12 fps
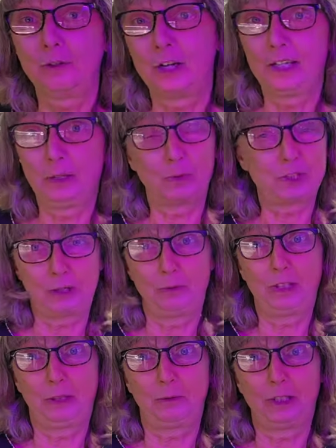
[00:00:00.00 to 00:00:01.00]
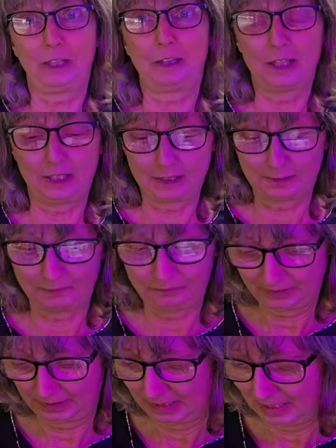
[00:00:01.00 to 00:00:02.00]
variety, which I really, really like.
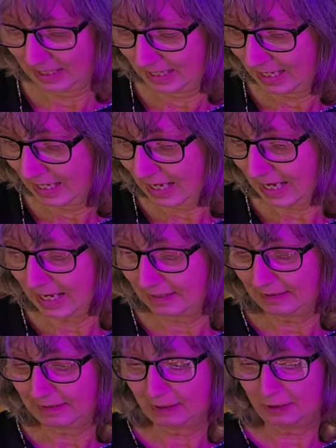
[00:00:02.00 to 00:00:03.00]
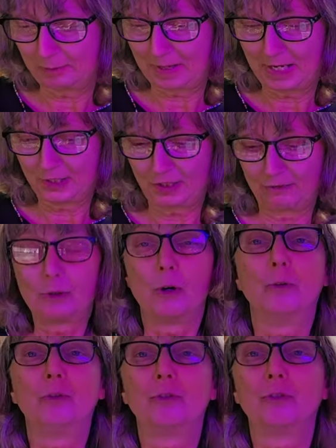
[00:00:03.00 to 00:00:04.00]
And another batch of
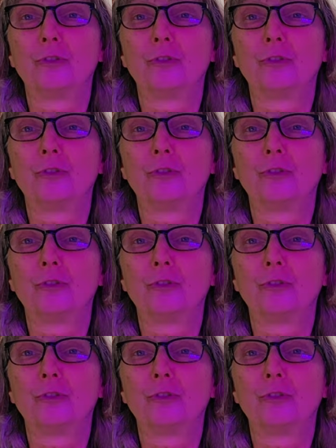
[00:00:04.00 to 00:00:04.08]
Coastal